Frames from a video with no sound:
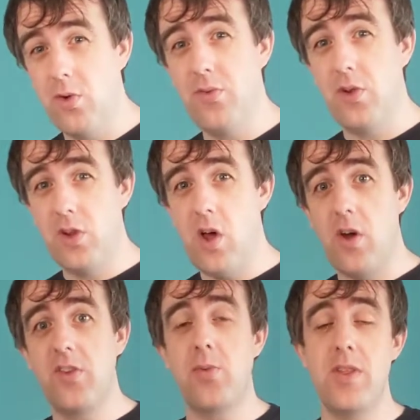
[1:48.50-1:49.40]
awful
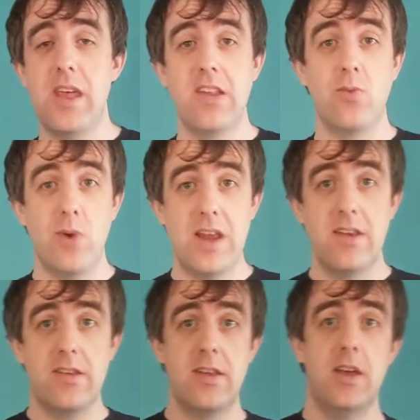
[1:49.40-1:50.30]
lot when there's
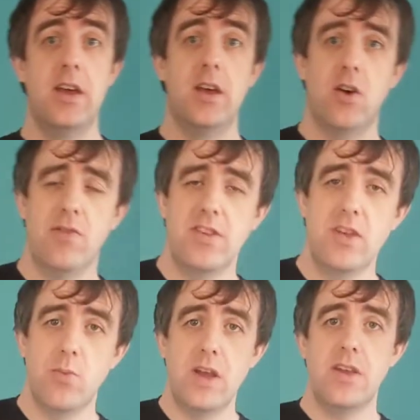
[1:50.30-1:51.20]
wind. We
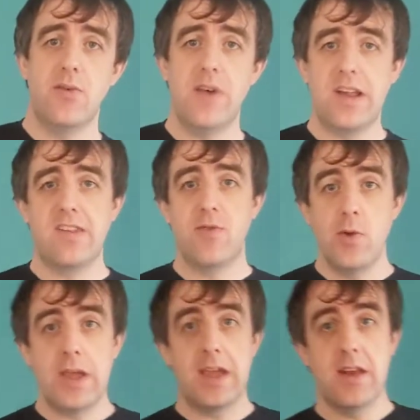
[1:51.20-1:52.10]
see wind affects
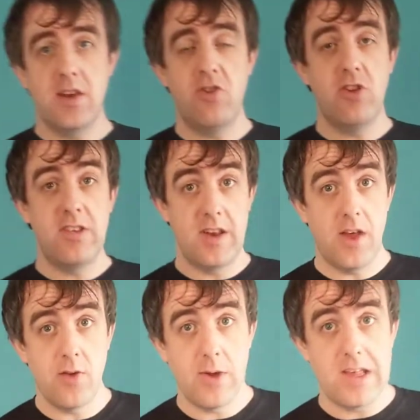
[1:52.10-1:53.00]
viewing conditions in
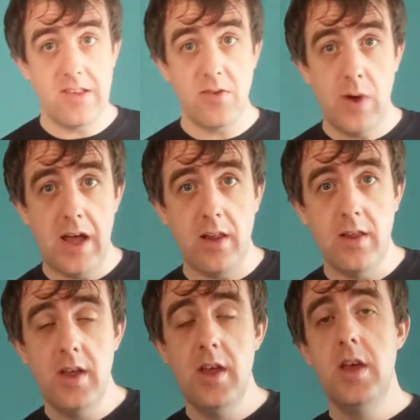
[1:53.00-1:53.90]
other ways as
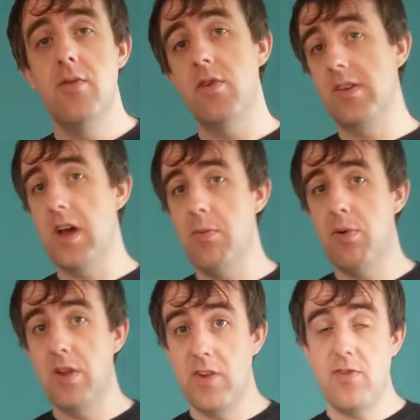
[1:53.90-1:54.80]
well. For
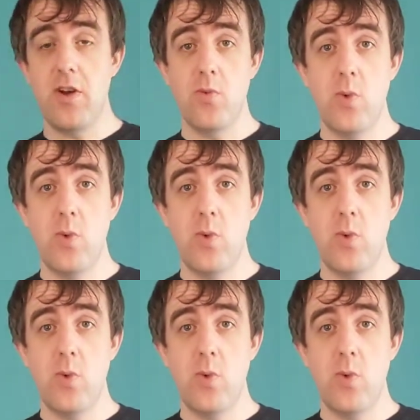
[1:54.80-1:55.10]
example, if it's very